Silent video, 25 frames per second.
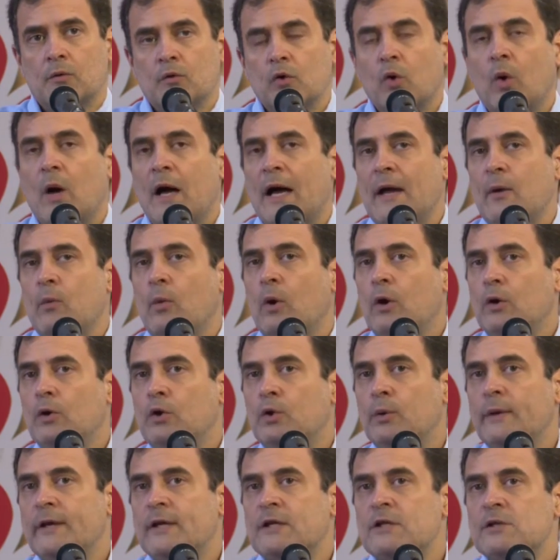So I want
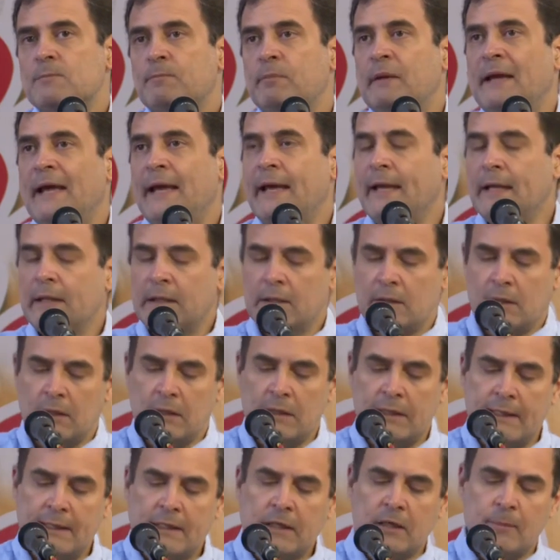to explain
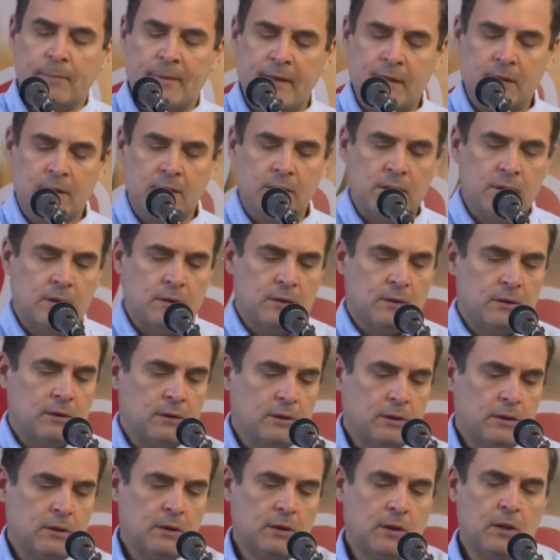a little bit
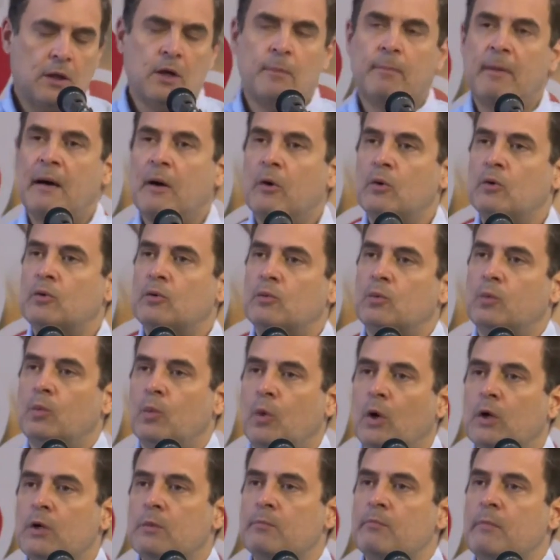about
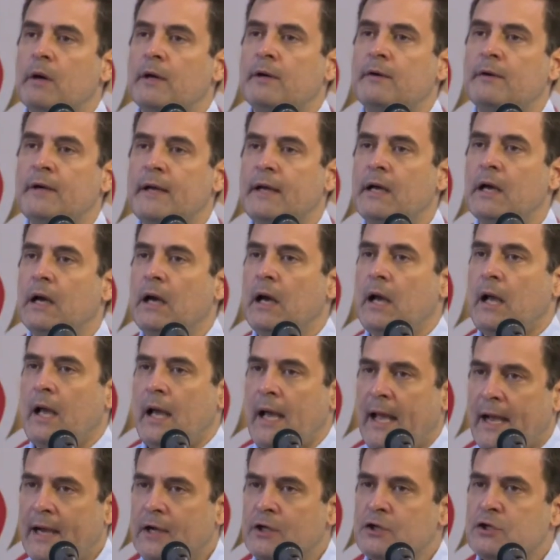what MGNREGA
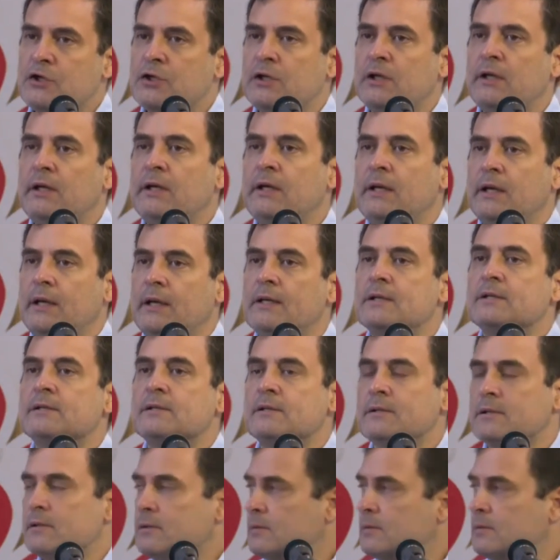actually is.